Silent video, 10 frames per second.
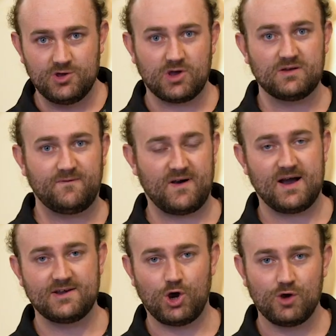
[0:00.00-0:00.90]
You can
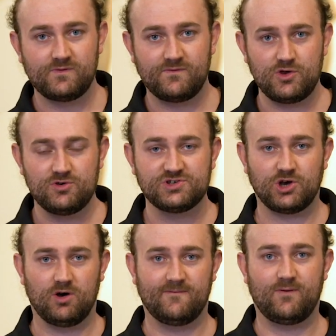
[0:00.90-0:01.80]
find overviews
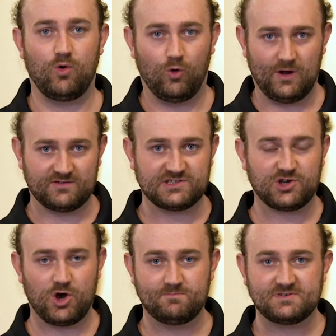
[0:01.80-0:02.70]
of all our
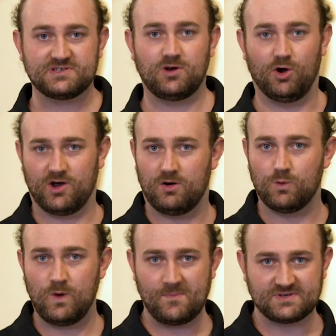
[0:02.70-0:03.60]
scopes on our
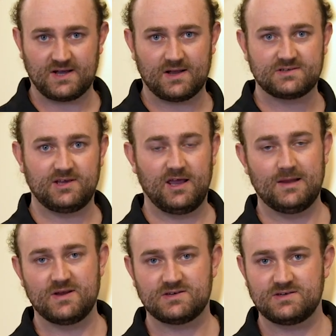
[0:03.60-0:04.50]
website,
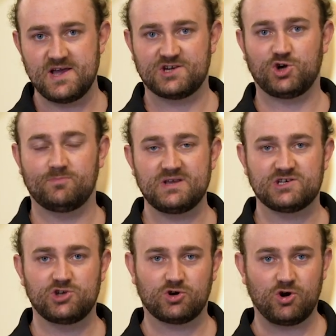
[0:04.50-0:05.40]

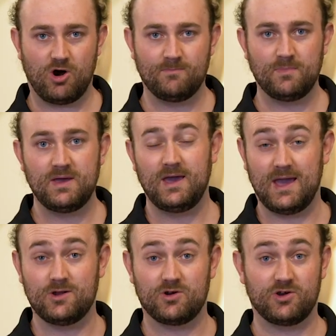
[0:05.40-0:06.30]
element-optics.com,
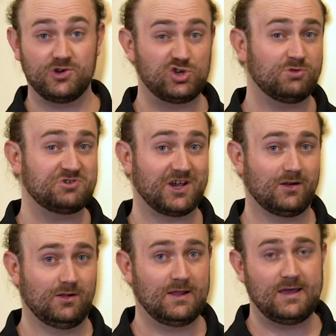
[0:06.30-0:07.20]
and on our YouTube
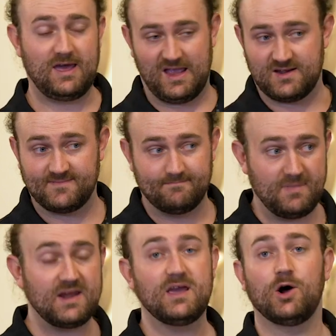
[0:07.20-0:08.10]
channel, and
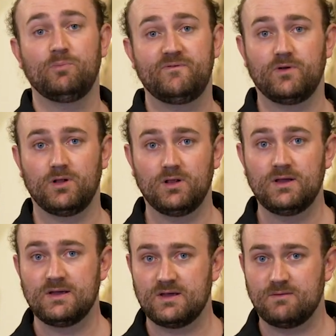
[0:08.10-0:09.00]
many helpful
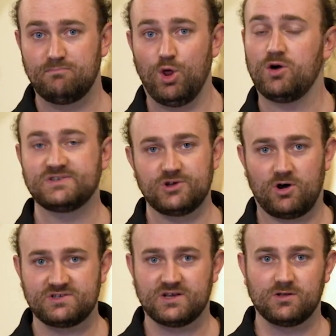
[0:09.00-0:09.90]
blogs and
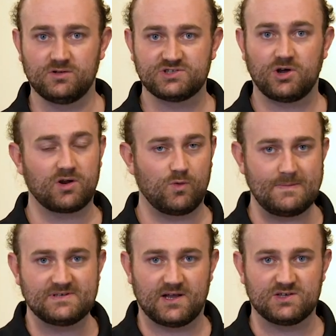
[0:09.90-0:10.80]
articles on our
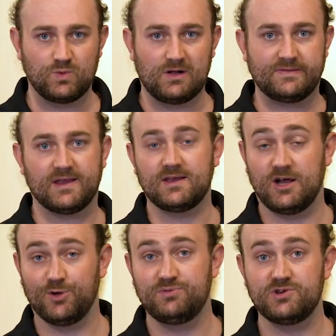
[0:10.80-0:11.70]
website as well that can
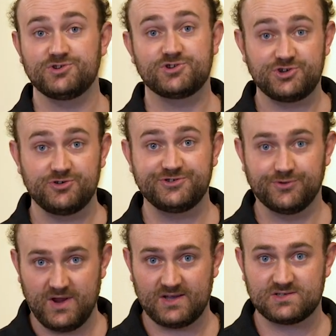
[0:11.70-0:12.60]
help you to choose
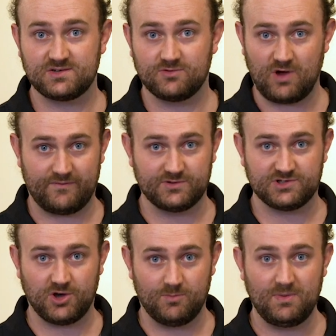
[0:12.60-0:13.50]
your next rifle
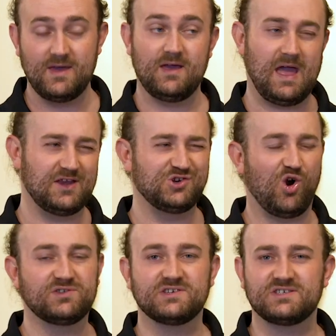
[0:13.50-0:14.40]
scope and to
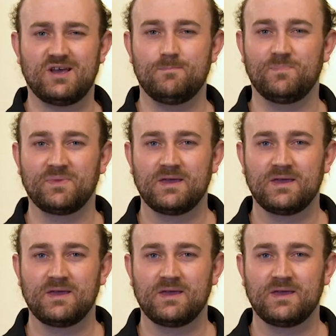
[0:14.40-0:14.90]
answer some